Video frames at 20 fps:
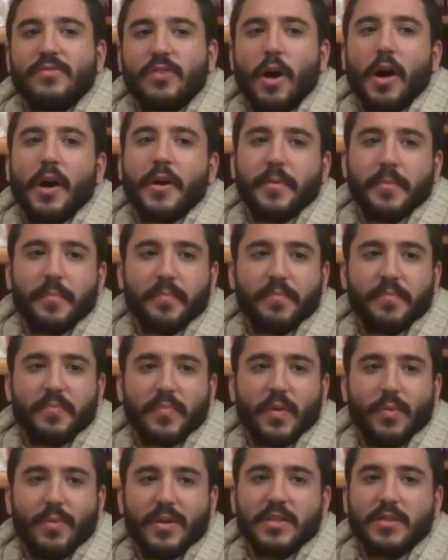God?
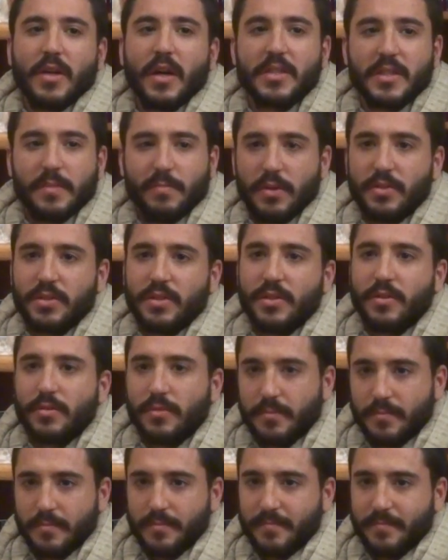What is God supposed to do?
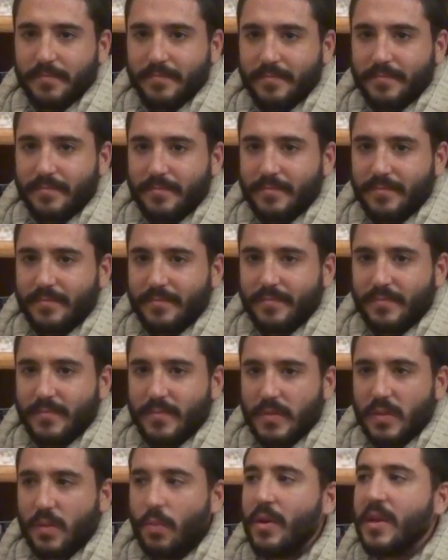
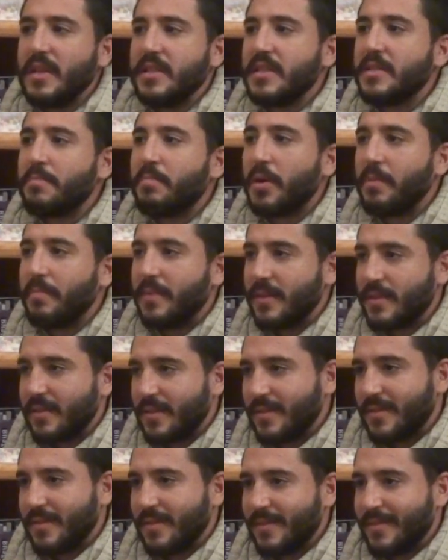What is his
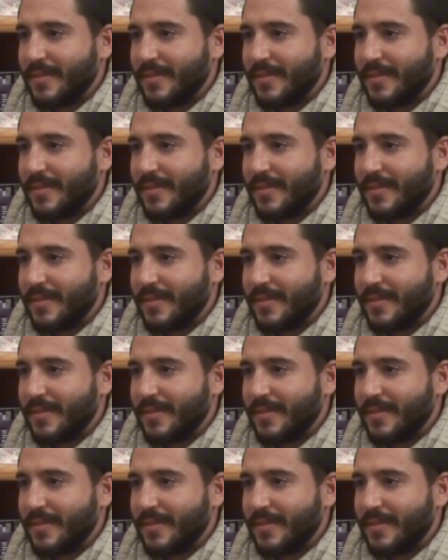purpose?